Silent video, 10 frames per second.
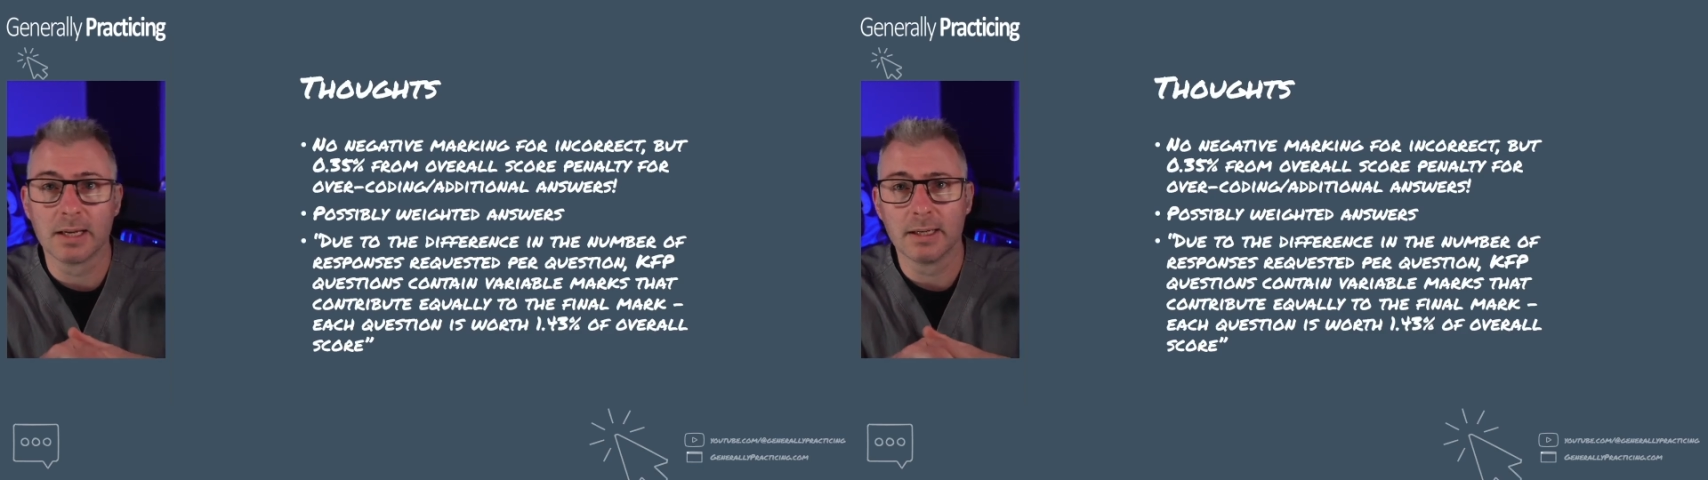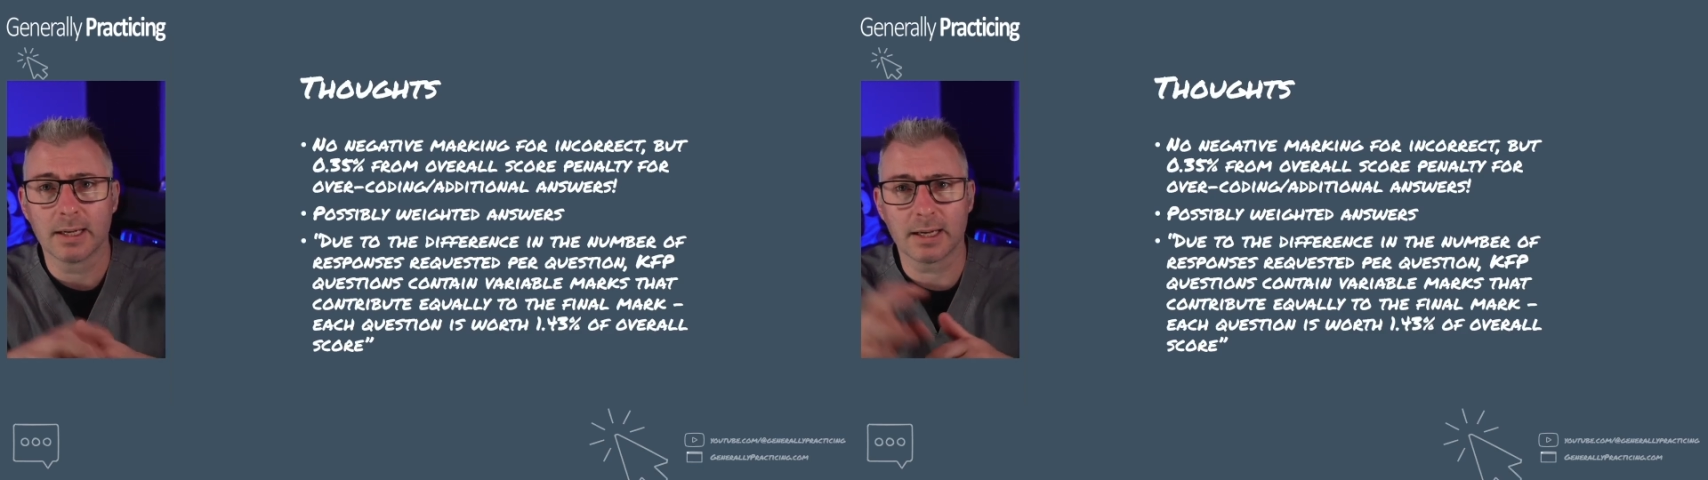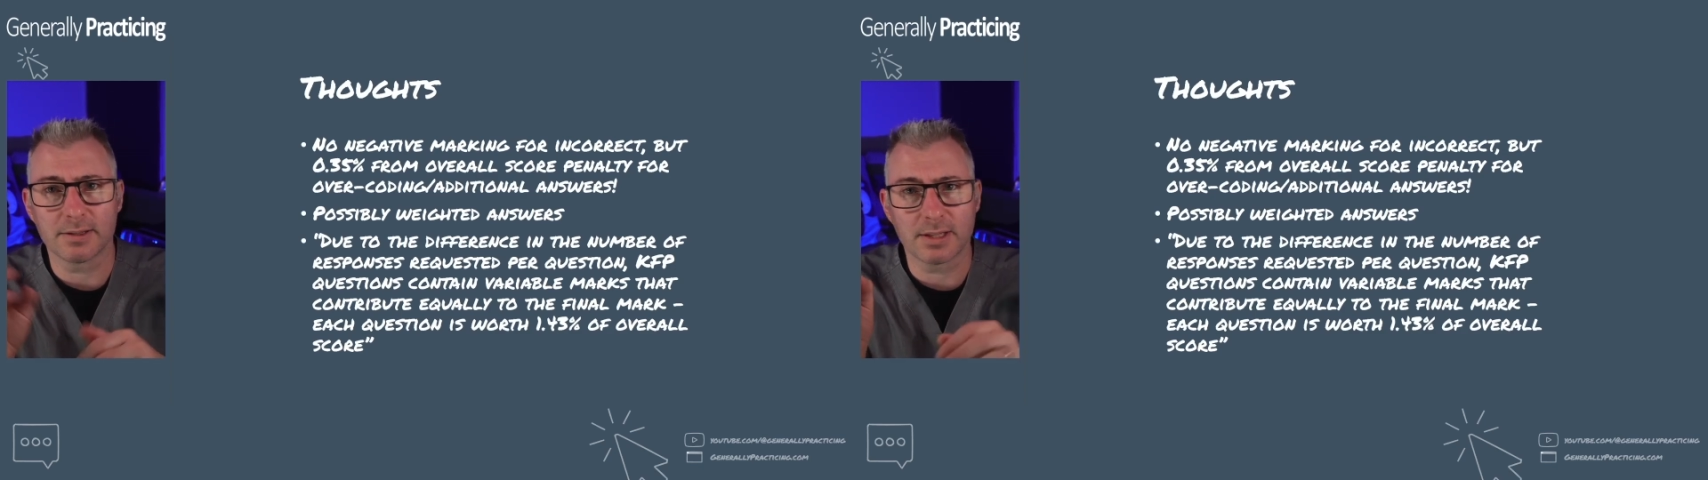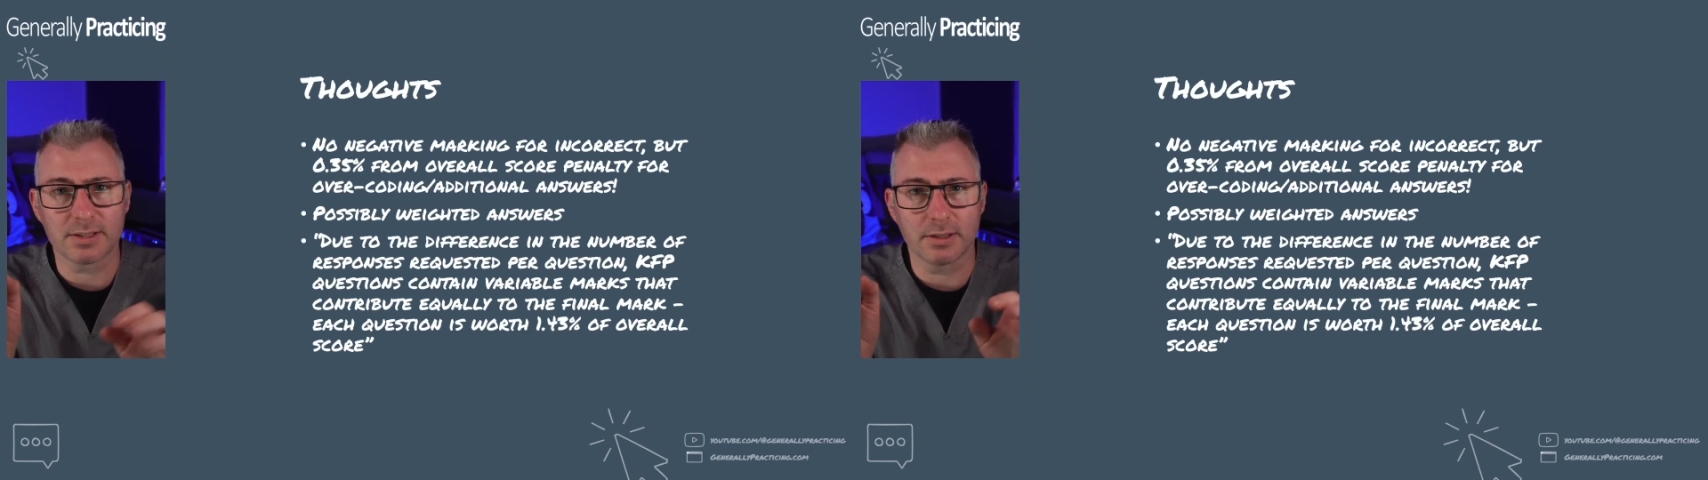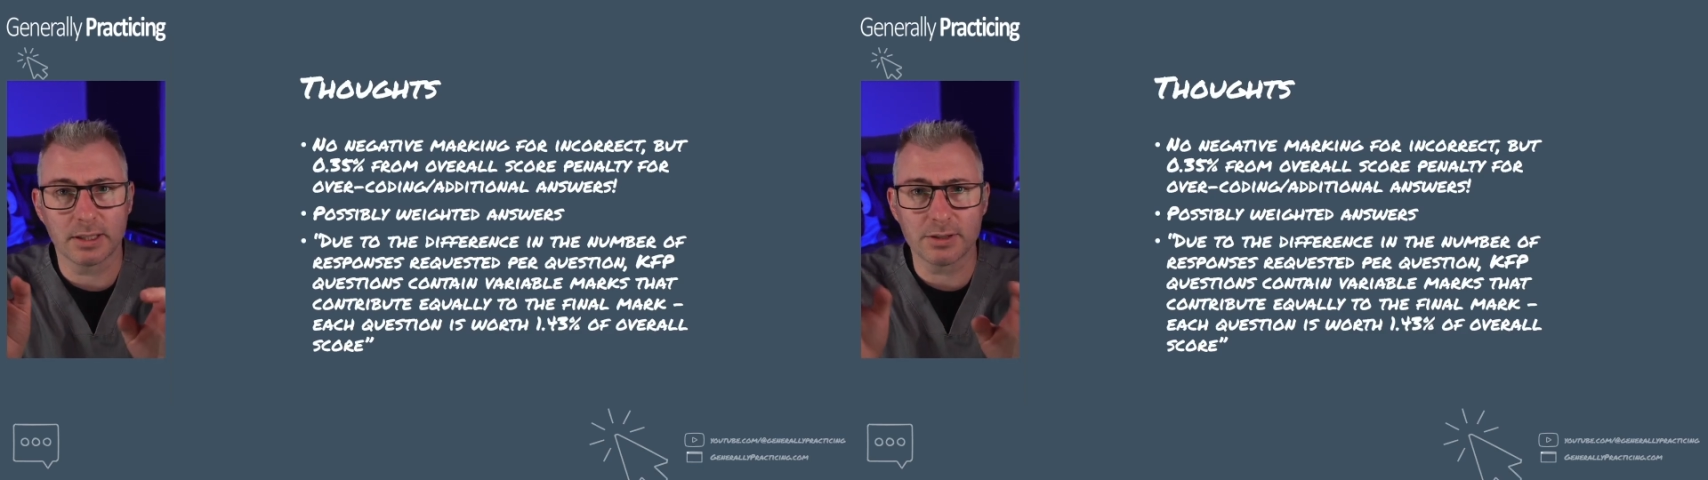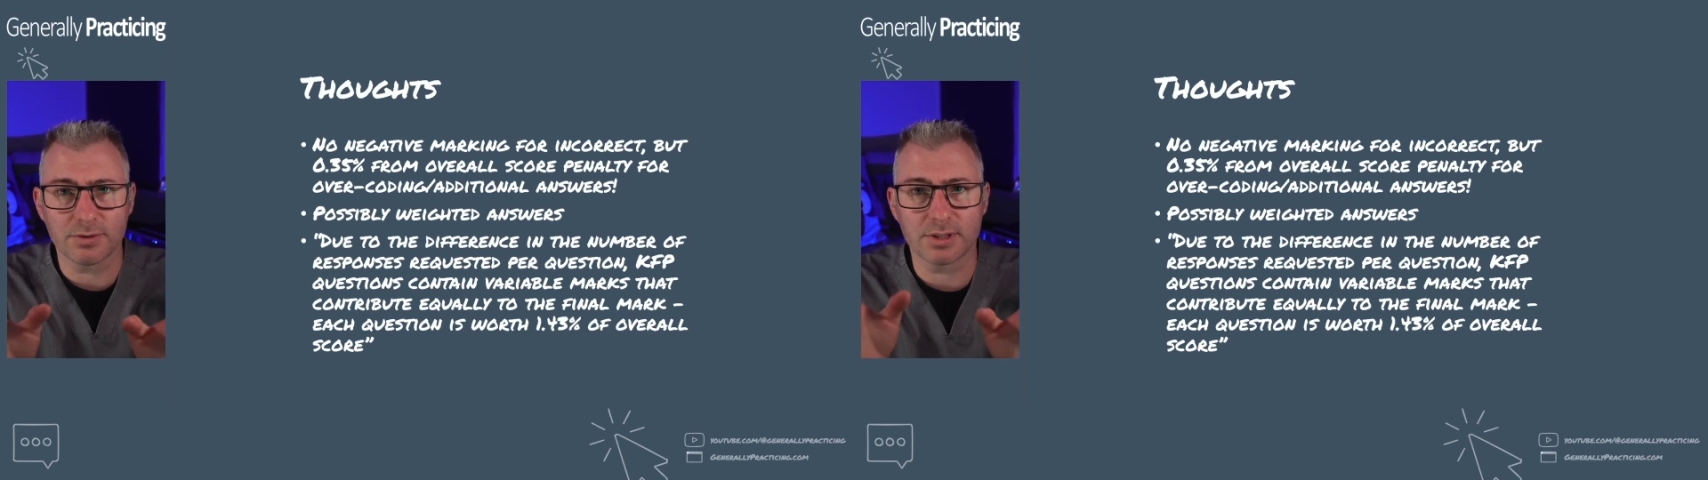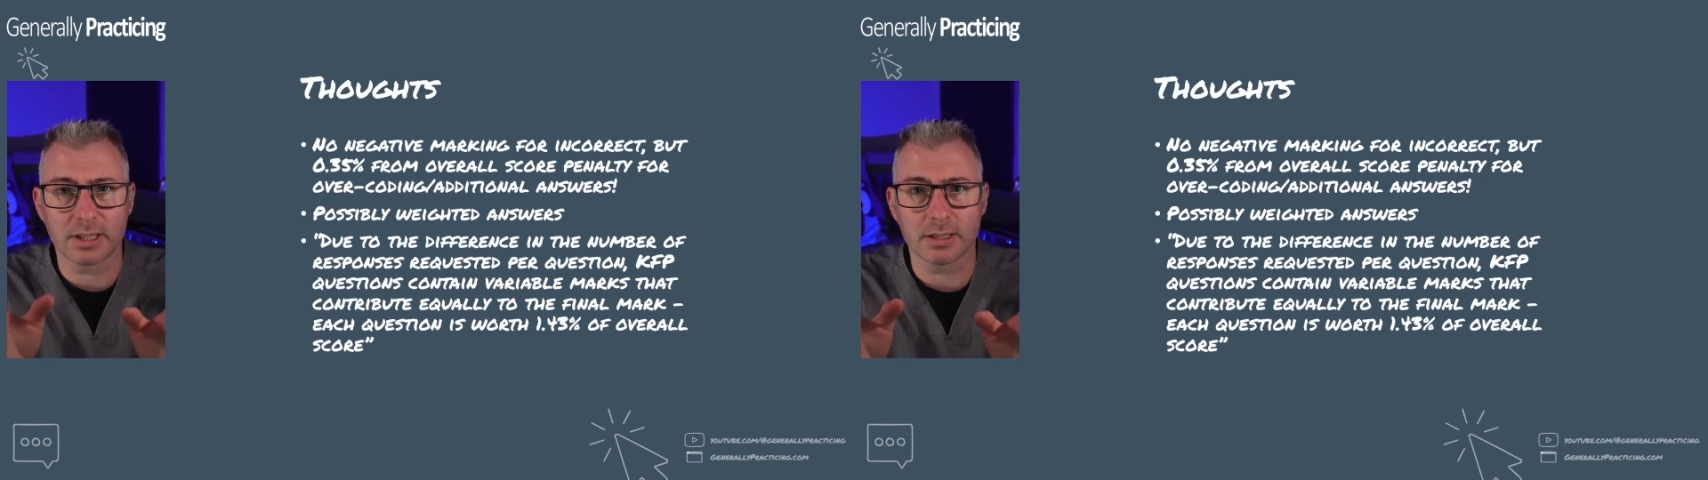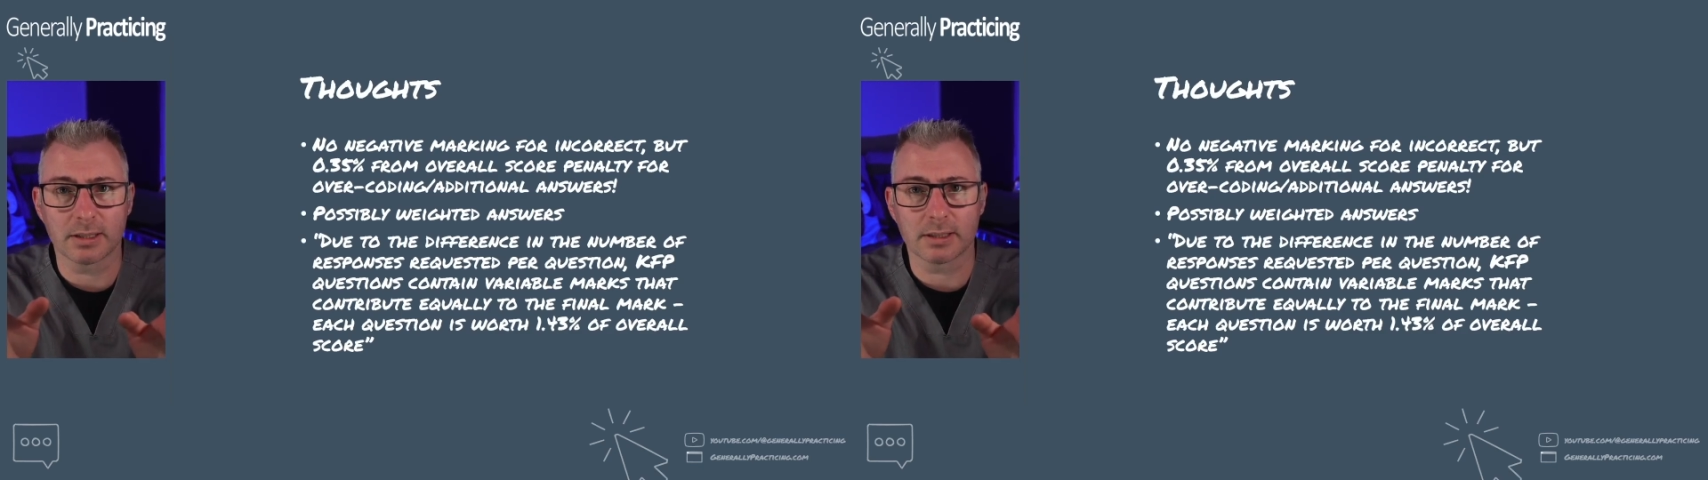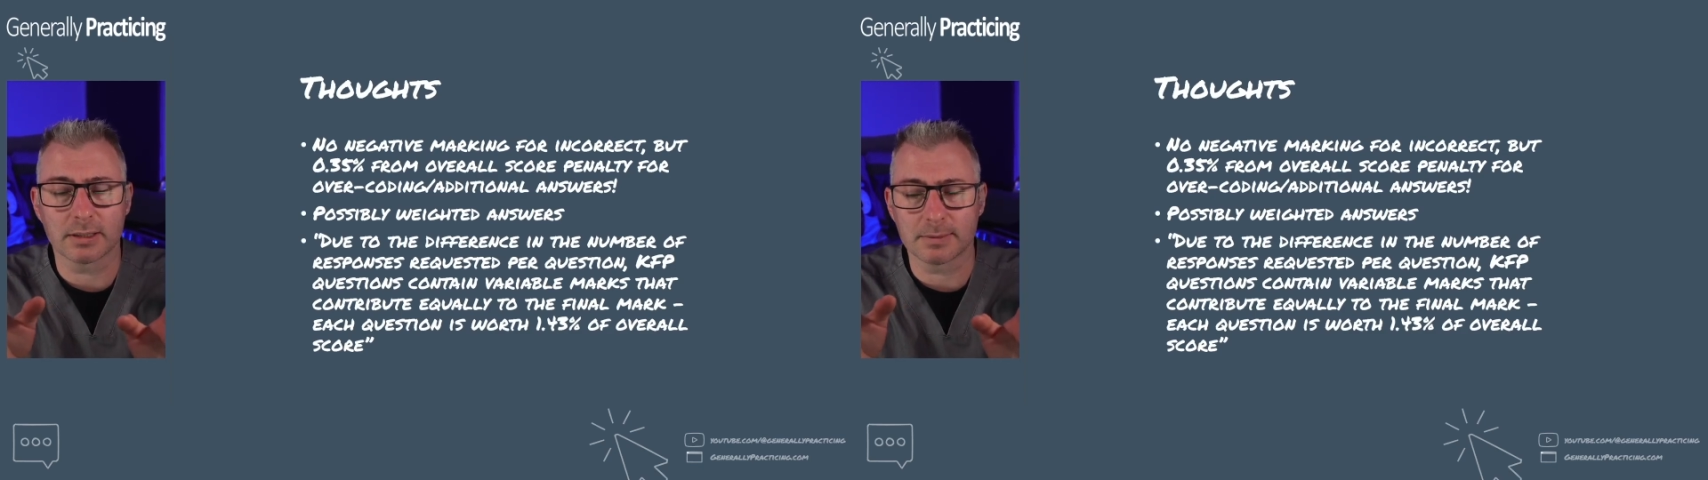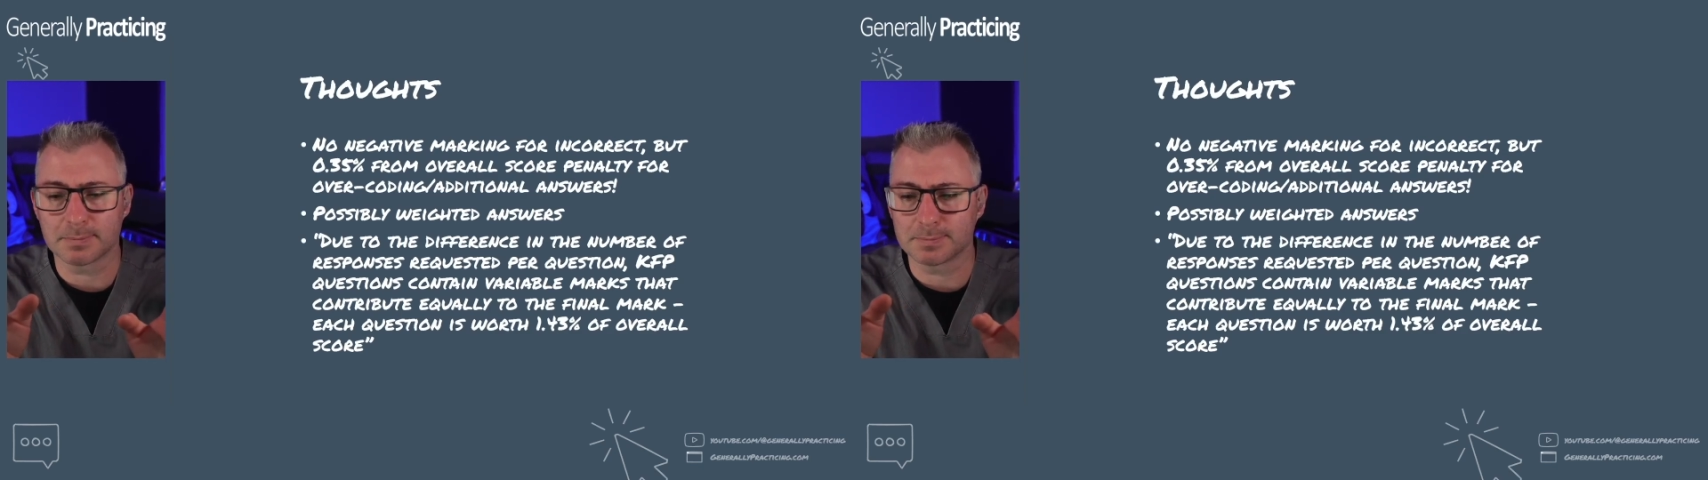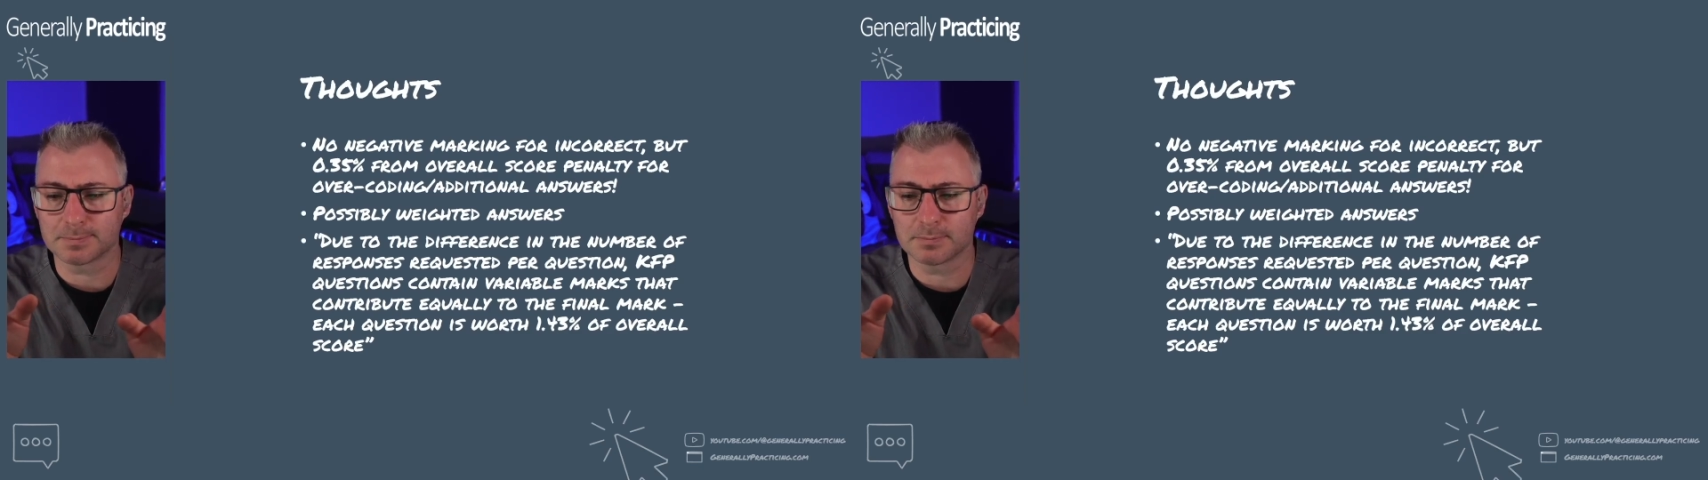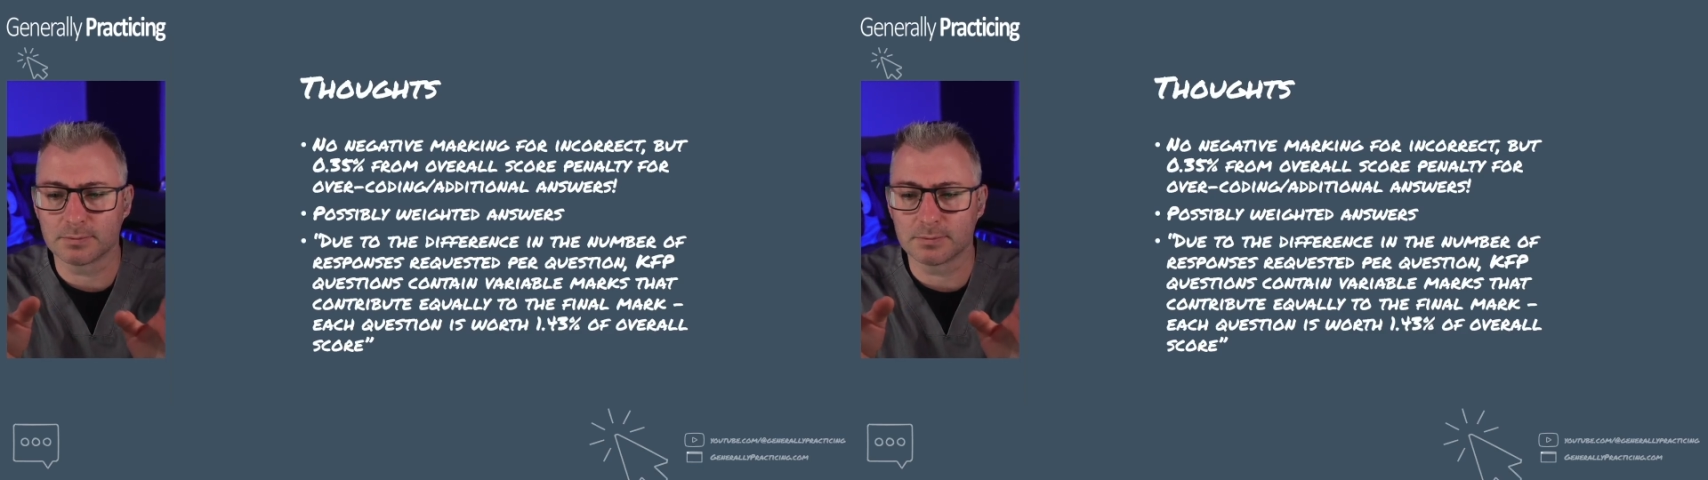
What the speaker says: And there's an interesting